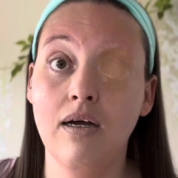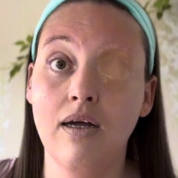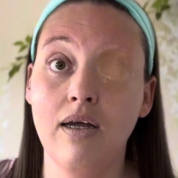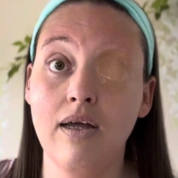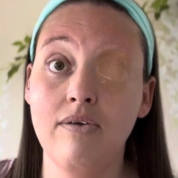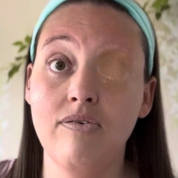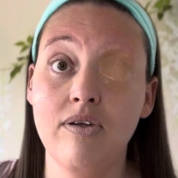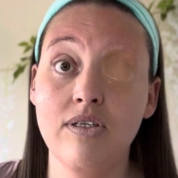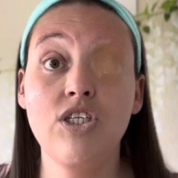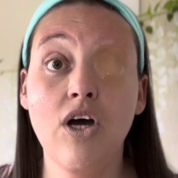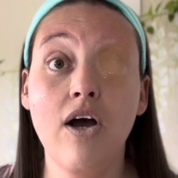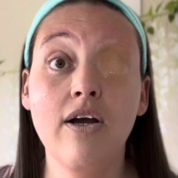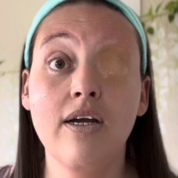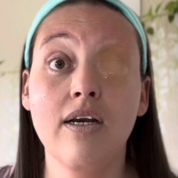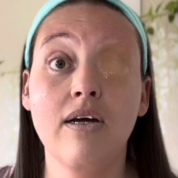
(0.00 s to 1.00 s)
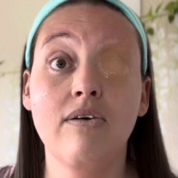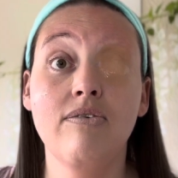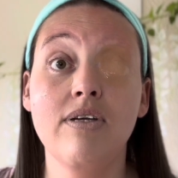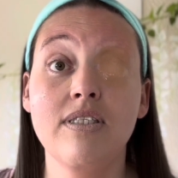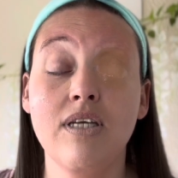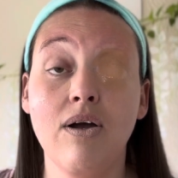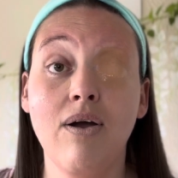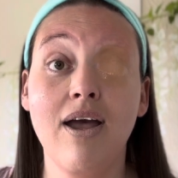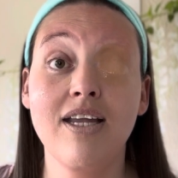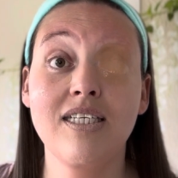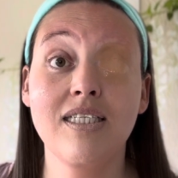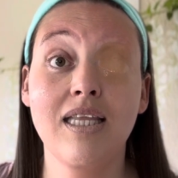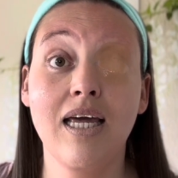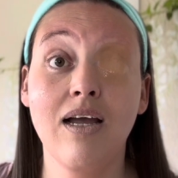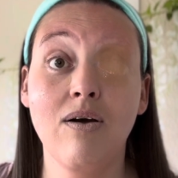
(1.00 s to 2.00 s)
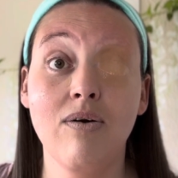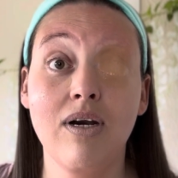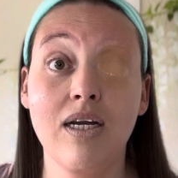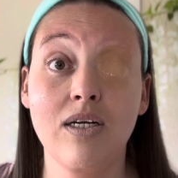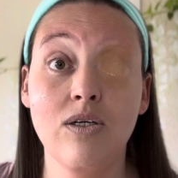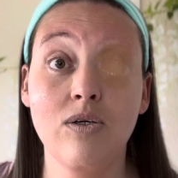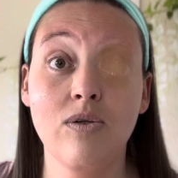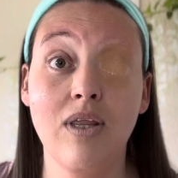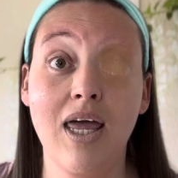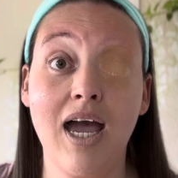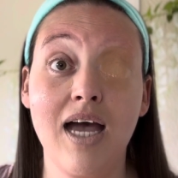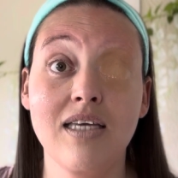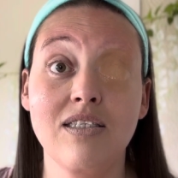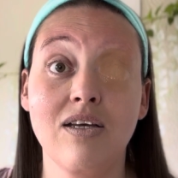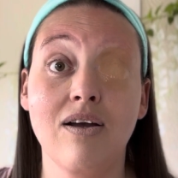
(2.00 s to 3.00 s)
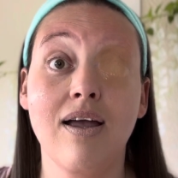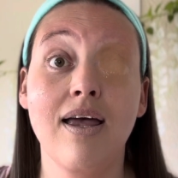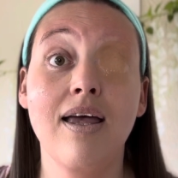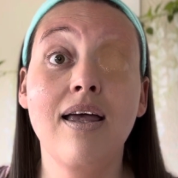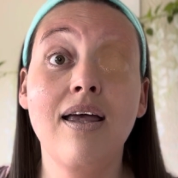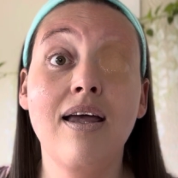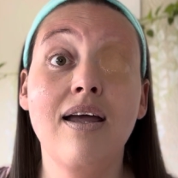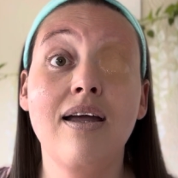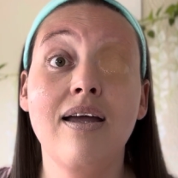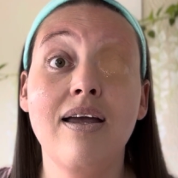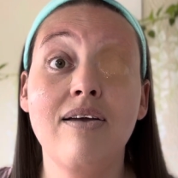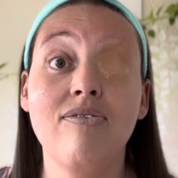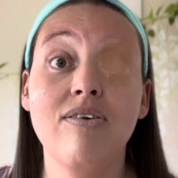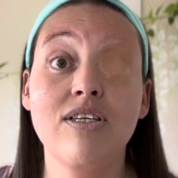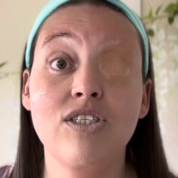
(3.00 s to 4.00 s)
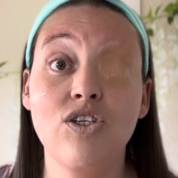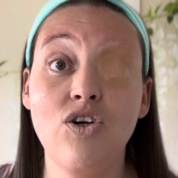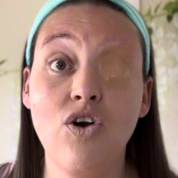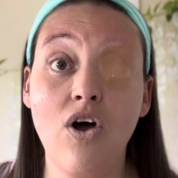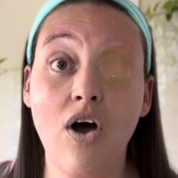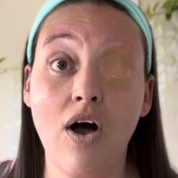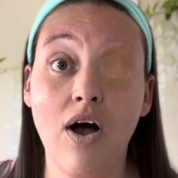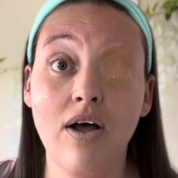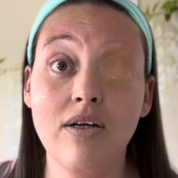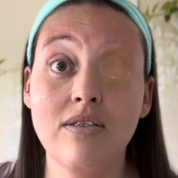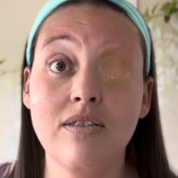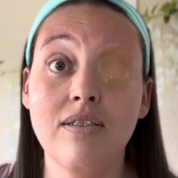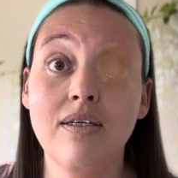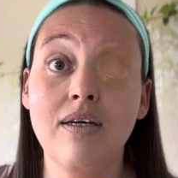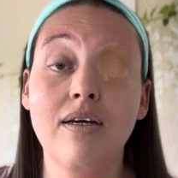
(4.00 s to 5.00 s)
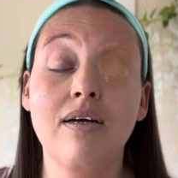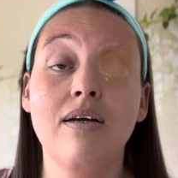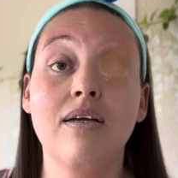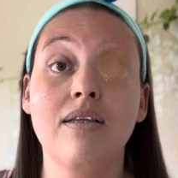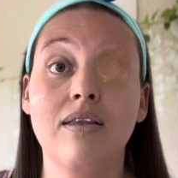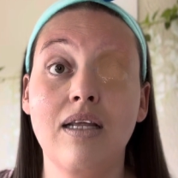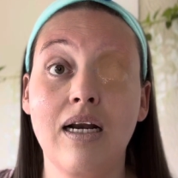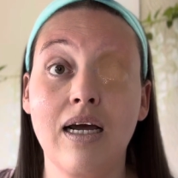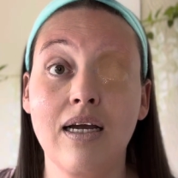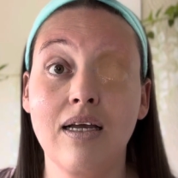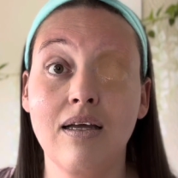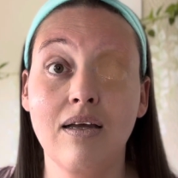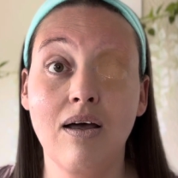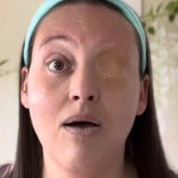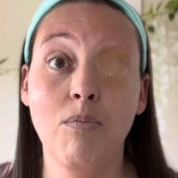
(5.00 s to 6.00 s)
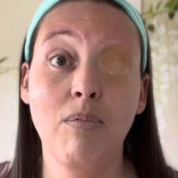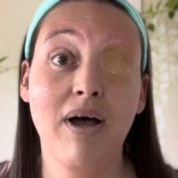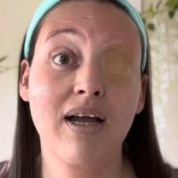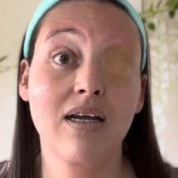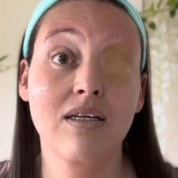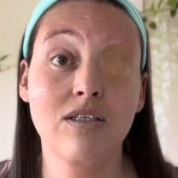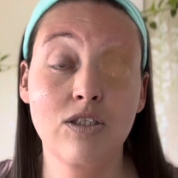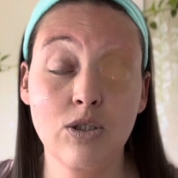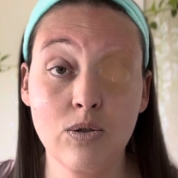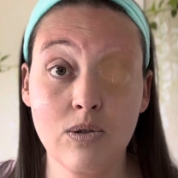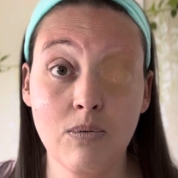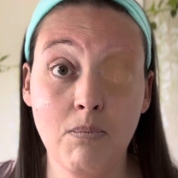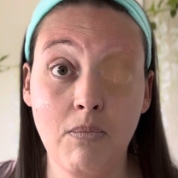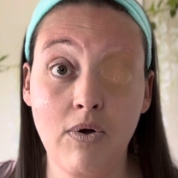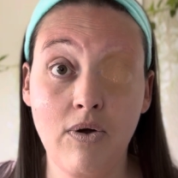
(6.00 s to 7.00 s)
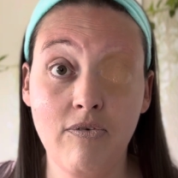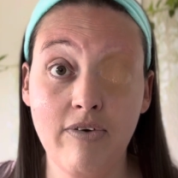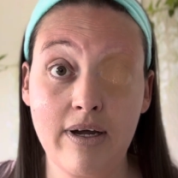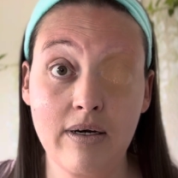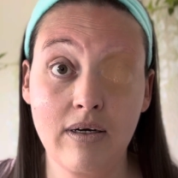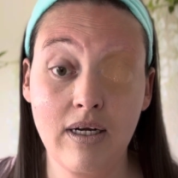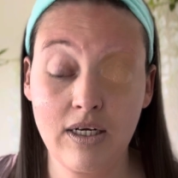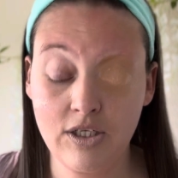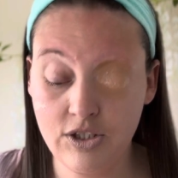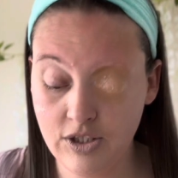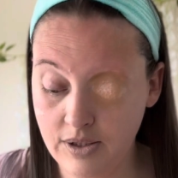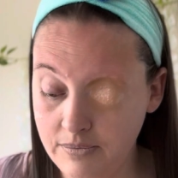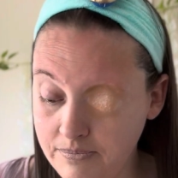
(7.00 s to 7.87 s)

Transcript: If it's dark enough, it's okay to then go in and do the eye socket. If it's not, then I can go back and do some more foundation.